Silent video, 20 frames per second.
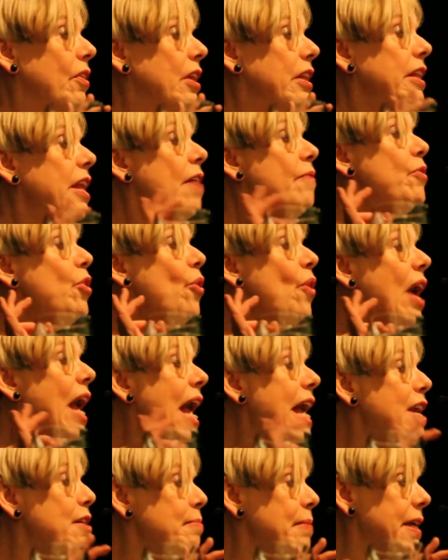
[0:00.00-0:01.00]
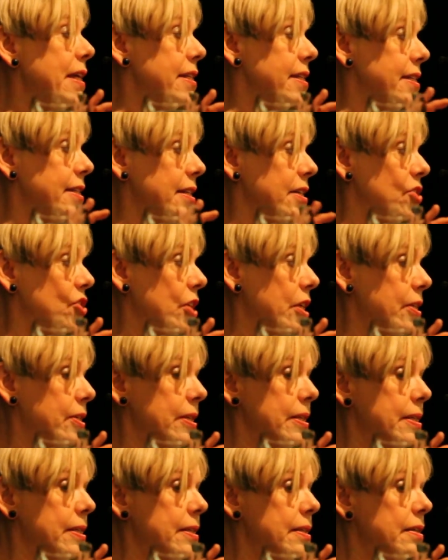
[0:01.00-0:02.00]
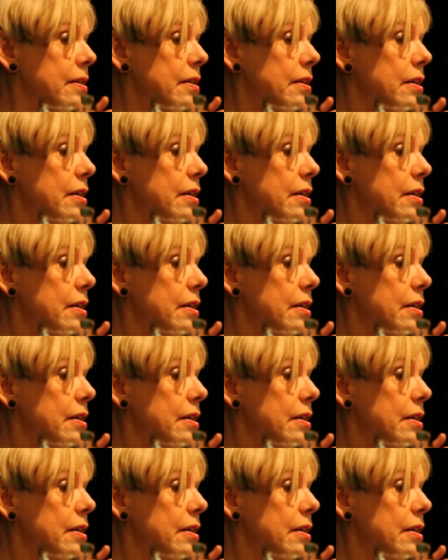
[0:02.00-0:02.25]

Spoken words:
Love your enemies, said Jesus.